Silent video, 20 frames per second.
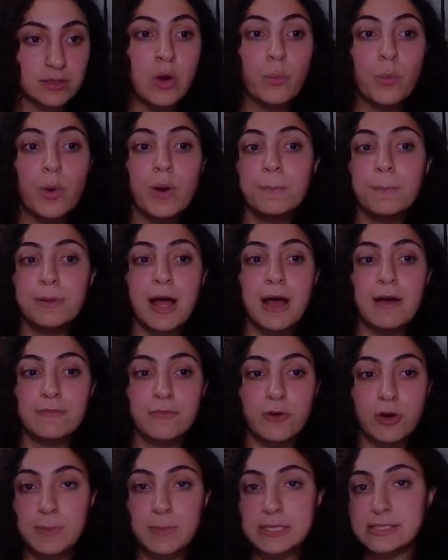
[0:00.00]
What
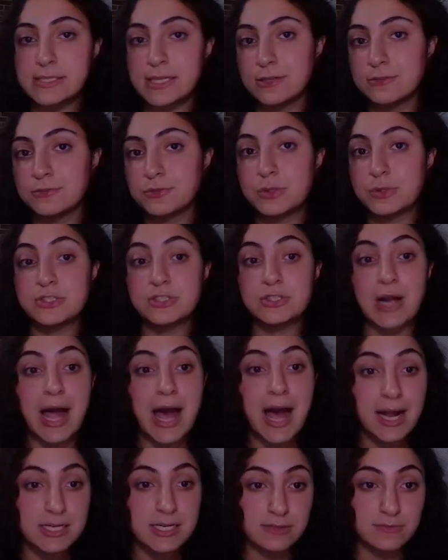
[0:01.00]
platform is the influencer
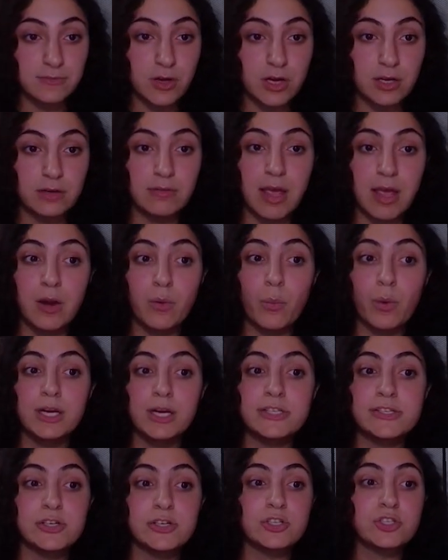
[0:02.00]
active on, and what
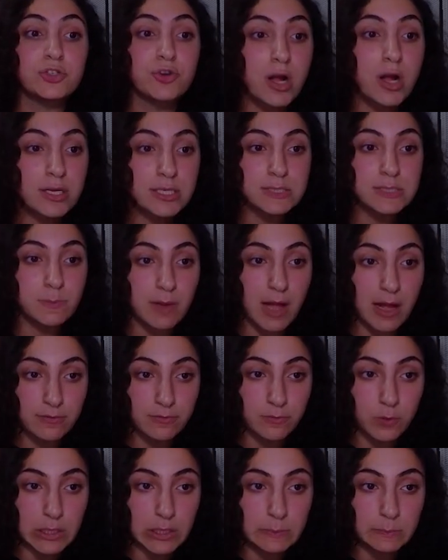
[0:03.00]
is their strongest
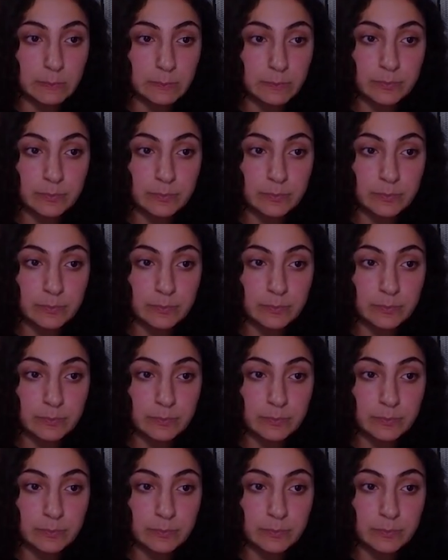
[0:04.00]
platform?